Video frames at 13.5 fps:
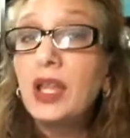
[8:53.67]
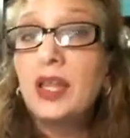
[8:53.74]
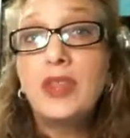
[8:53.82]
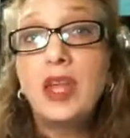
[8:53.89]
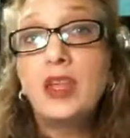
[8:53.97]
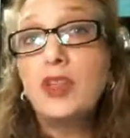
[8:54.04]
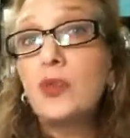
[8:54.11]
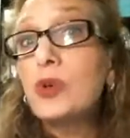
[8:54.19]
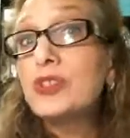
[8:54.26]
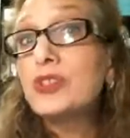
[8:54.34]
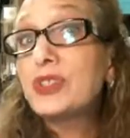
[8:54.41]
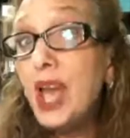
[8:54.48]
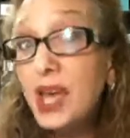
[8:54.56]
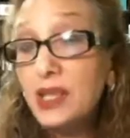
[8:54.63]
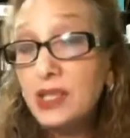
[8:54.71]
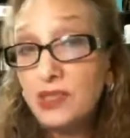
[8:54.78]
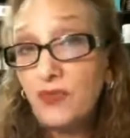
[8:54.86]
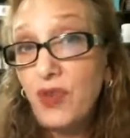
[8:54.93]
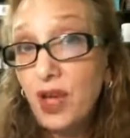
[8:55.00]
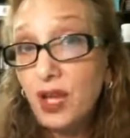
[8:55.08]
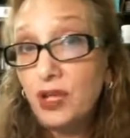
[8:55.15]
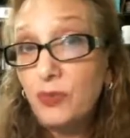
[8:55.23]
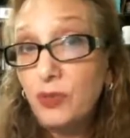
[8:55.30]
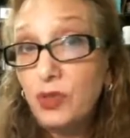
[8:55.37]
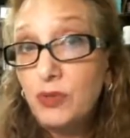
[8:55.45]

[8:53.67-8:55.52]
that you're more satisfied when you